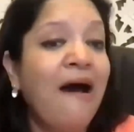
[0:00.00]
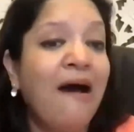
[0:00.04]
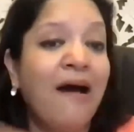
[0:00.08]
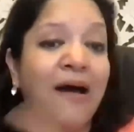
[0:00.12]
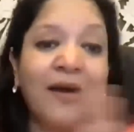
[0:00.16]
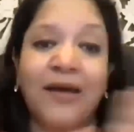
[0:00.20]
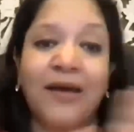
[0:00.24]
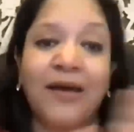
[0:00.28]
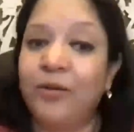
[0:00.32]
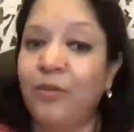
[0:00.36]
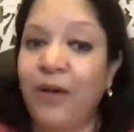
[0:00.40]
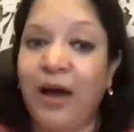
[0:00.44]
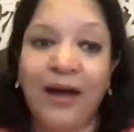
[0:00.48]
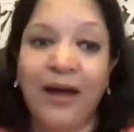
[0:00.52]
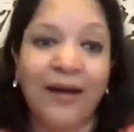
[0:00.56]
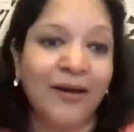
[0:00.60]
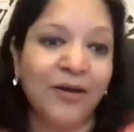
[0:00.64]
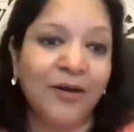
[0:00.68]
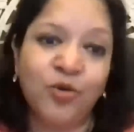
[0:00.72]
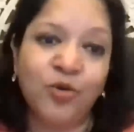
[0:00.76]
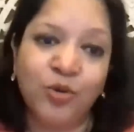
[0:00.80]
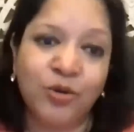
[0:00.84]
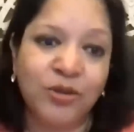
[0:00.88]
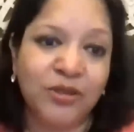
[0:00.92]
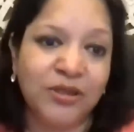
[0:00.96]

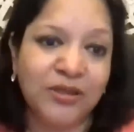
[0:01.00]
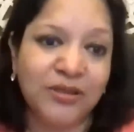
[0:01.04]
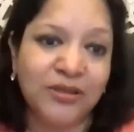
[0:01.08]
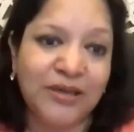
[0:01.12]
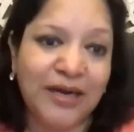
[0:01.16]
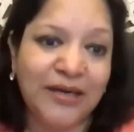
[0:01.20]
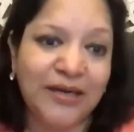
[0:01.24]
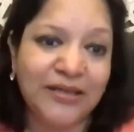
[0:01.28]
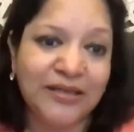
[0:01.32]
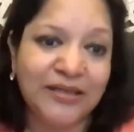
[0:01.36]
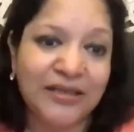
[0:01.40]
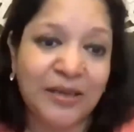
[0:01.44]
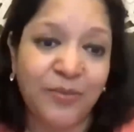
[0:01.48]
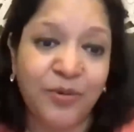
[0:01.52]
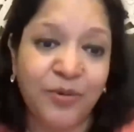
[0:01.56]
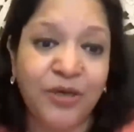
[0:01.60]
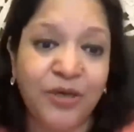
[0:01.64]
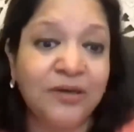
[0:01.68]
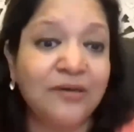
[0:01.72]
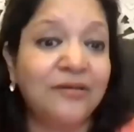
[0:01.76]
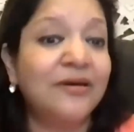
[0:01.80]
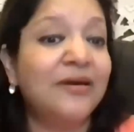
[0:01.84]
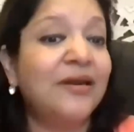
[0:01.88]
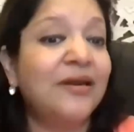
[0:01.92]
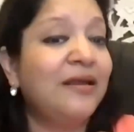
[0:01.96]
I don't intend
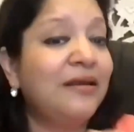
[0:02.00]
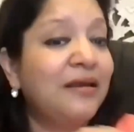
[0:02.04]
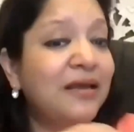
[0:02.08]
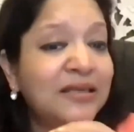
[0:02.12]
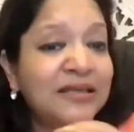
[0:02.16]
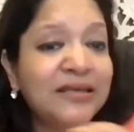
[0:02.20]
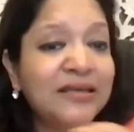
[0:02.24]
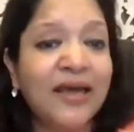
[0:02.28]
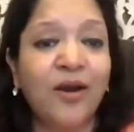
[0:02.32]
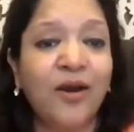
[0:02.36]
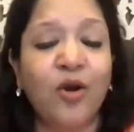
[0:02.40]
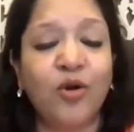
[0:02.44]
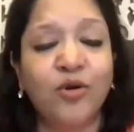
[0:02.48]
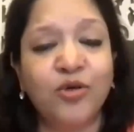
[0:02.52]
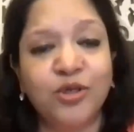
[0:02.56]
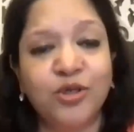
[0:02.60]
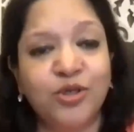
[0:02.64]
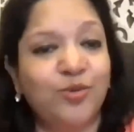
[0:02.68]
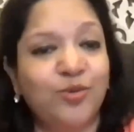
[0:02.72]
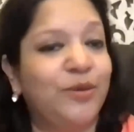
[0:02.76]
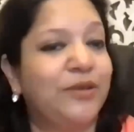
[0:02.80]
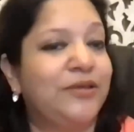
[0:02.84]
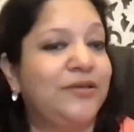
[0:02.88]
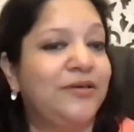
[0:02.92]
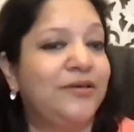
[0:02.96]
sleeping early. Let's get onto
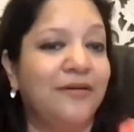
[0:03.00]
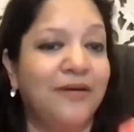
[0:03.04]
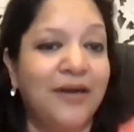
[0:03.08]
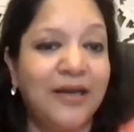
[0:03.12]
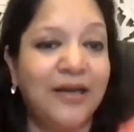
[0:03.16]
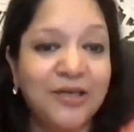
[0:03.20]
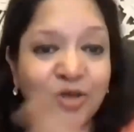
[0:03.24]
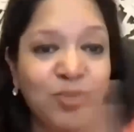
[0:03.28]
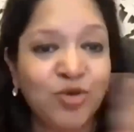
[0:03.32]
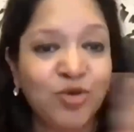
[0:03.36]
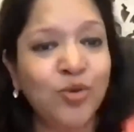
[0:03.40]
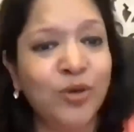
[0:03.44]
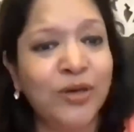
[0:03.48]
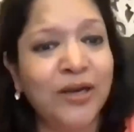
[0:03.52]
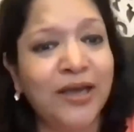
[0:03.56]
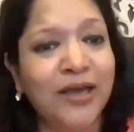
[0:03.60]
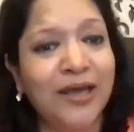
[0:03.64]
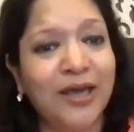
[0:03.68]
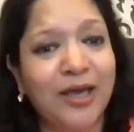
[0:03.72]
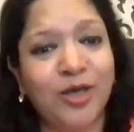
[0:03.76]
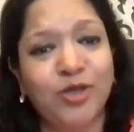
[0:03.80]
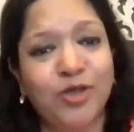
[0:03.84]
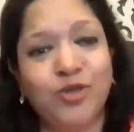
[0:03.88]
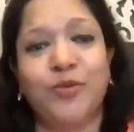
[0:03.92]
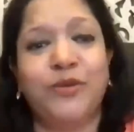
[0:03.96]
Twitter. Let's do an
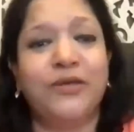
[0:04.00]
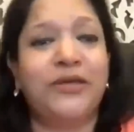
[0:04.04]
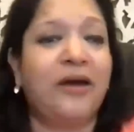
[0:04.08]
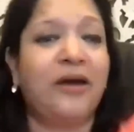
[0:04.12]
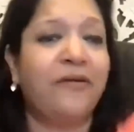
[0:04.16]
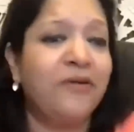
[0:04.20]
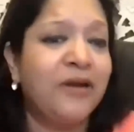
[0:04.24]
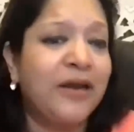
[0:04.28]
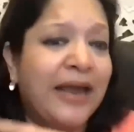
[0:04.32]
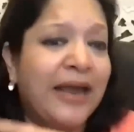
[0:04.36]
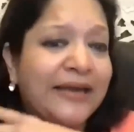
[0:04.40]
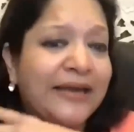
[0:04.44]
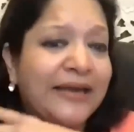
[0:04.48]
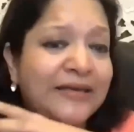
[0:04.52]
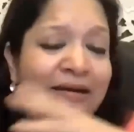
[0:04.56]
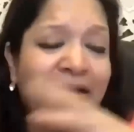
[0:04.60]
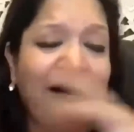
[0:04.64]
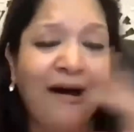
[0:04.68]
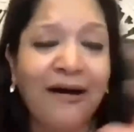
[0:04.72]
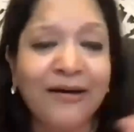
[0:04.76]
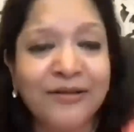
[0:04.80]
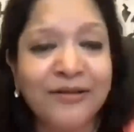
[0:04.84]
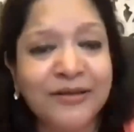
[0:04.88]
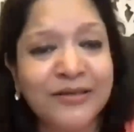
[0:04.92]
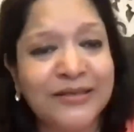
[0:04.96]
engagement. I will get in
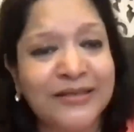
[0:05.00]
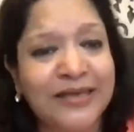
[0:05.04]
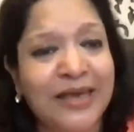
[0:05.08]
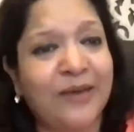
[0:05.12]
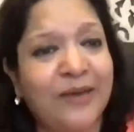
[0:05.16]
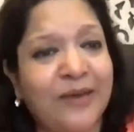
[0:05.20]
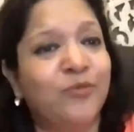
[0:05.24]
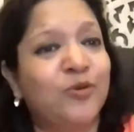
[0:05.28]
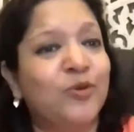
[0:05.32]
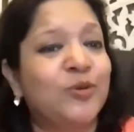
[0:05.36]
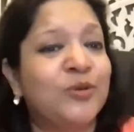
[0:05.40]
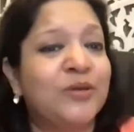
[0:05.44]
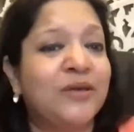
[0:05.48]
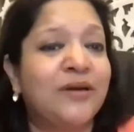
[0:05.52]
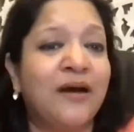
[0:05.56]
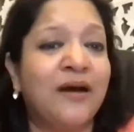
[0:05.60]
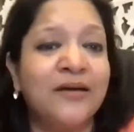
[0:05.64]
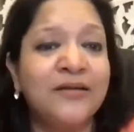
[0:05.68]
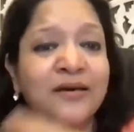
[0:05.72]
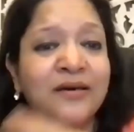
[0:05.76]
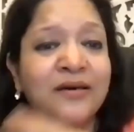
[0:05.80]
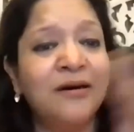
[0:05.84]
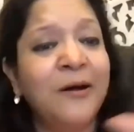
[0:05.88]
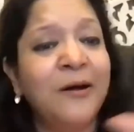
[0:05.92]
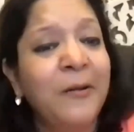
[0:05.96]
other CMOs and
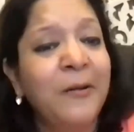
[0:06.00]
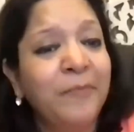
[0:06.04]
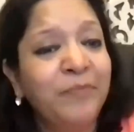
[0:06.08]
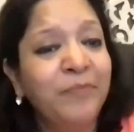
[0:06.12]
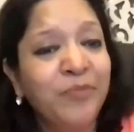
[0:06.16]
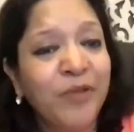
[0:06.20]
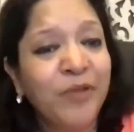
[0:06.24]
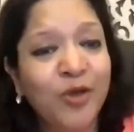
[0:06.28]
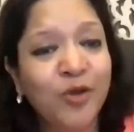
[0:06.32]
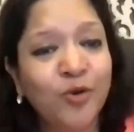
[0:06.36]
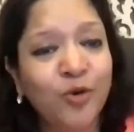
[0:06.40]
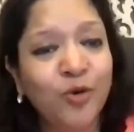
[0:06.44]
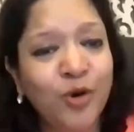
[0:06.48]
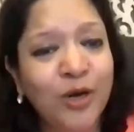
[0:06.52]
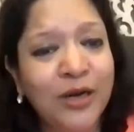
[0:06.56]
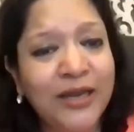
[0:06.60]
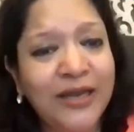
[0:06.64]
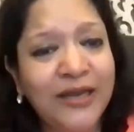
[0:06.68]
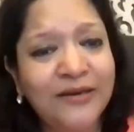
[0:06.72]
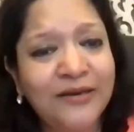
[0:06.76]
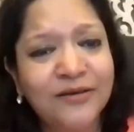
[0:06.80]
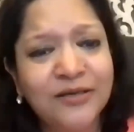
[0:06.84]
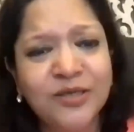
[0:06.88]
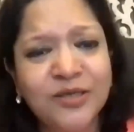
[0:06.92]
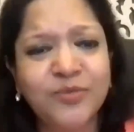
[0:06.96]
other, you know,
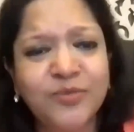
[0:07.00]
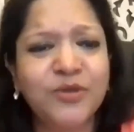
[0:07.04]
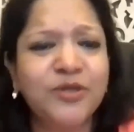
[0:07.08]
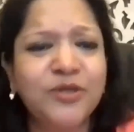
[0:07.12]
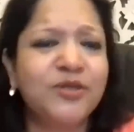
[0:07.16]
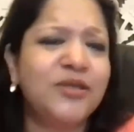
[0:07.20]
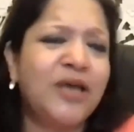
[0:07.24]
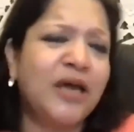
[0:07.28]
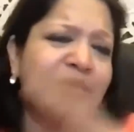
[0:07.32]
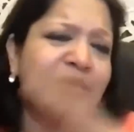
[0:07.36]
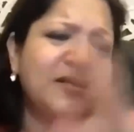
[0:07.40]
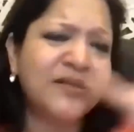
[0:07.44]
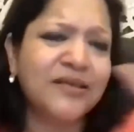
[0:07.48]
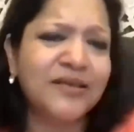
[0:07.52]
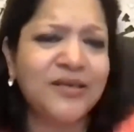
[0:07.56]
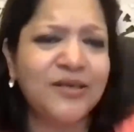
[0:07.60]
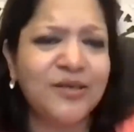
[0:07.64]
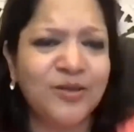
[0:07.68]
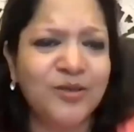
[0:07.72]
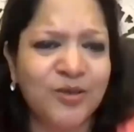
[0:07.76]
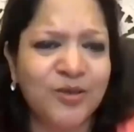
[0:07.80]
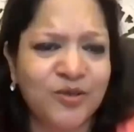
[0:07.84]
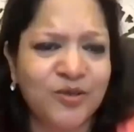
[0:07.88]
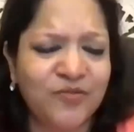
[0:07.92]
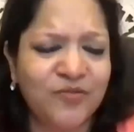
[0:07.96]
leaders with tons and
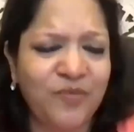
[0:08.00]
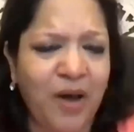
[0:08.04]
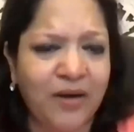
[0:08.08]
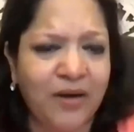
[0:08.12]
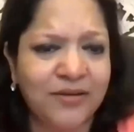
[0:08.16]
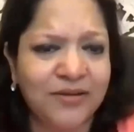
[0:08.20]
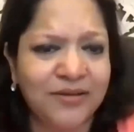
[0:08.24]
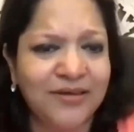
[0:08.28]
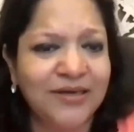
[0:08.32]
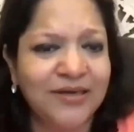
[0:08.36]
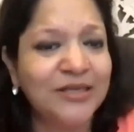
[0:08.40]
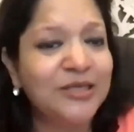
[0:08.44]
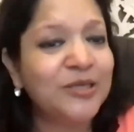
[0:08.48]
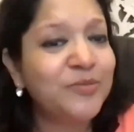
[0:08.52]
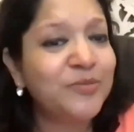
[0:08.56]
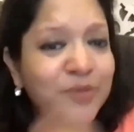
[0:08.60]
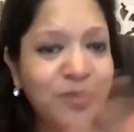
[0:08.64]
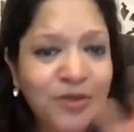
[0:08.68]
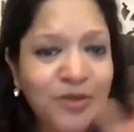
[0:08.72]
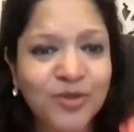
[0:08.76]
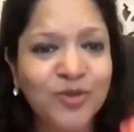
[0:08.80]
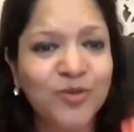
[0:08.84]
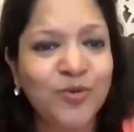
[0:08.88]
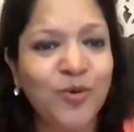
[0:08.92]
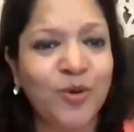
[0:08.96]
years of marketing
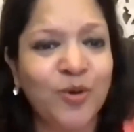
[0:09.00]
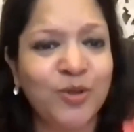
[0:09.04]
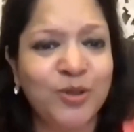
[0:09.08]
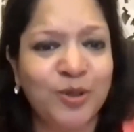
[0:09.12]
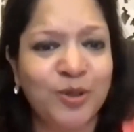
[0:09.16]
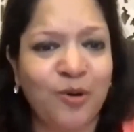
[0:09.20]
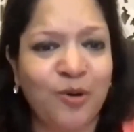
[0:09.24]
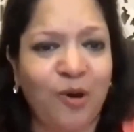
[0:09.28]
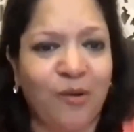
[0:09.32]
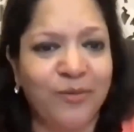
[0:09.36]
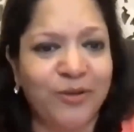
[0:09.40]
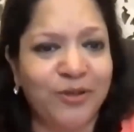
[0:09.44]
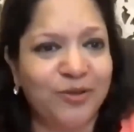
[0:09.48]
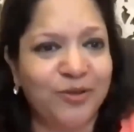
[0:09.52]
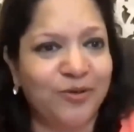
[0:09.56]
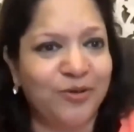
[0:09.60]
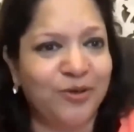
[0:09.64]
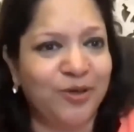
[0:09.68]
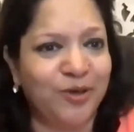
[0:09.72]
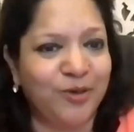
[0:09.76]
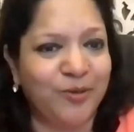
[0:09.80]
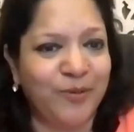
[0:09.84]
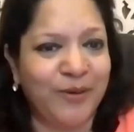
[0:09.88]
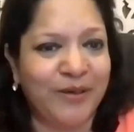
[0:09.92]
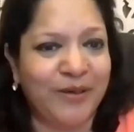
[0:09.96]
experience to also comment
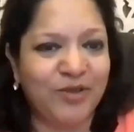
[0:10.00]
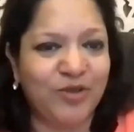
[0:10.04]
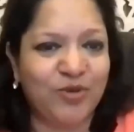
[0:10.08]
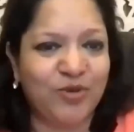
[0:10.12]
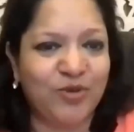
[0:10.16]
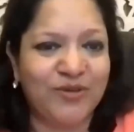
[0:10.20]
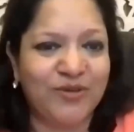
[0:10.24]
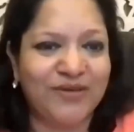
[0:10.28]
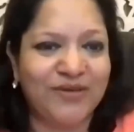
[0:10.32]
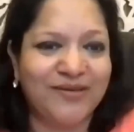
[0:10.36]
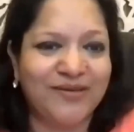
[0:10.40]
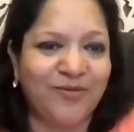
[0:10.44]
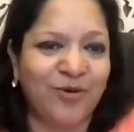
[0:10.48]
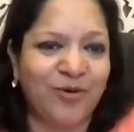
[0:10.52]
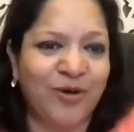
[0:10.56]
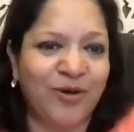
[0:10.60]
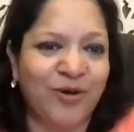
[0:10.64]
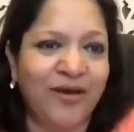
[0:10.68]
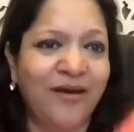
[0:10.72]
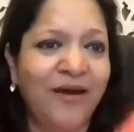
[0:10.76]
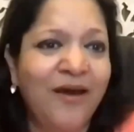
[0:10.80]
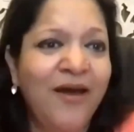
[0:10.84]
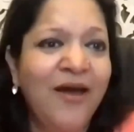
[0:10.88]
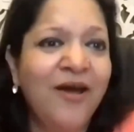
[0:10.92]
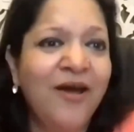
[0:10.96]
on your questions. Okay.